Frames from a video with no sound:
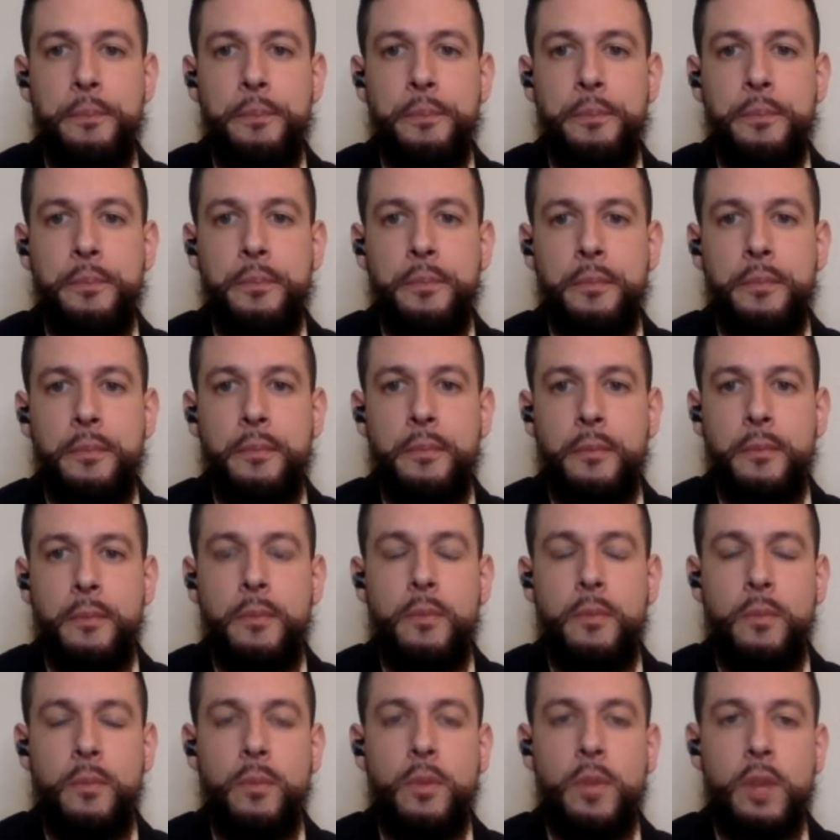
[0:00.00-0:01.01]

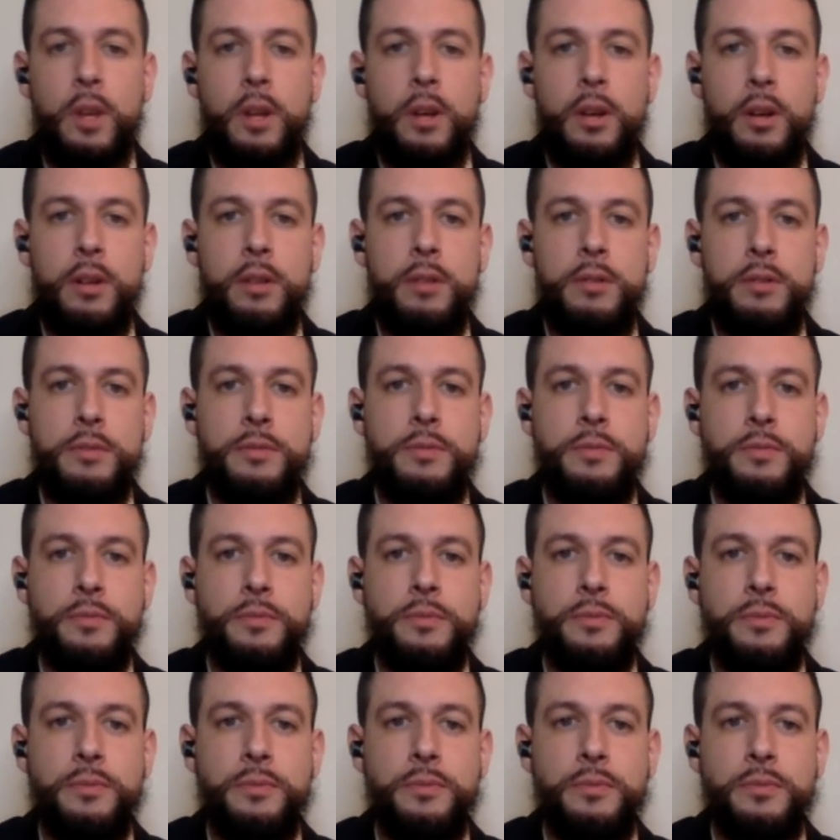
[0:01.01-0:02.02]

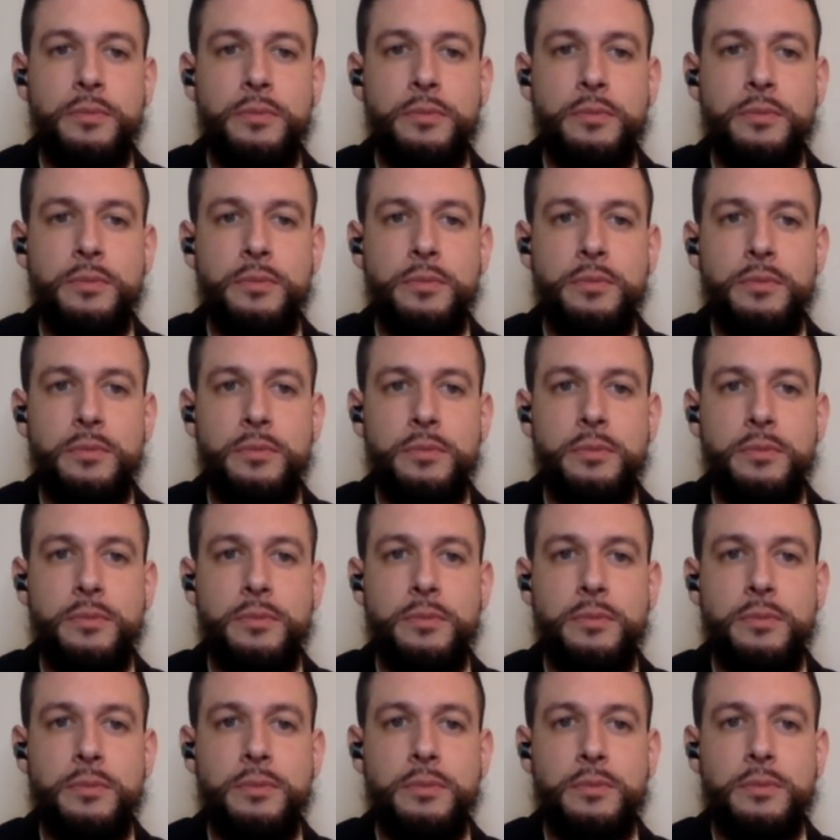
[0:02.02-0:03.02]

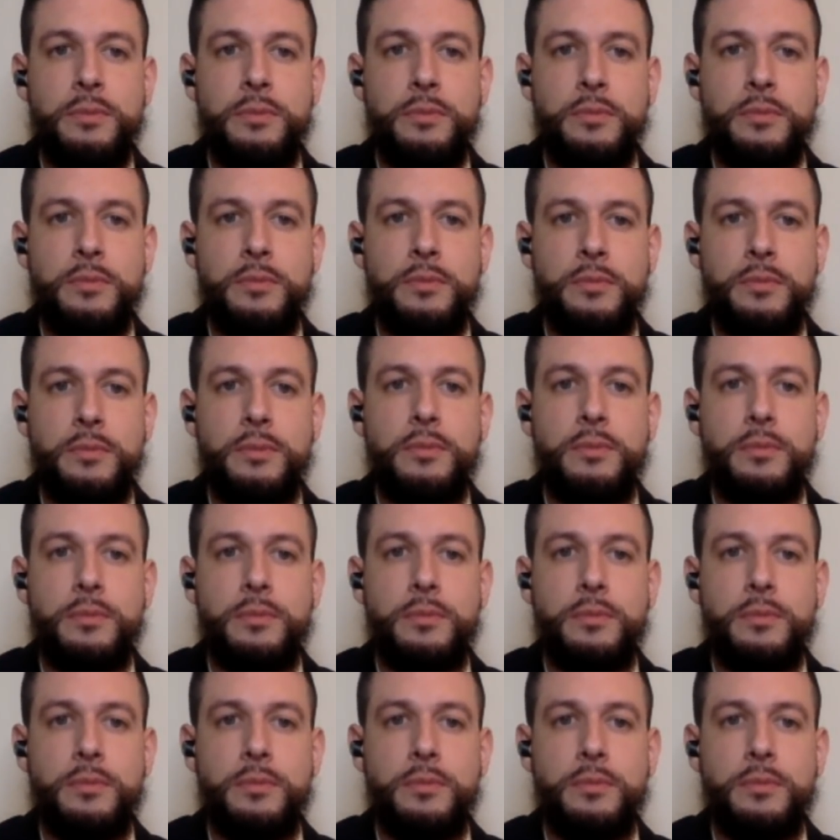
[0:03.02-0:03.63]
(silent)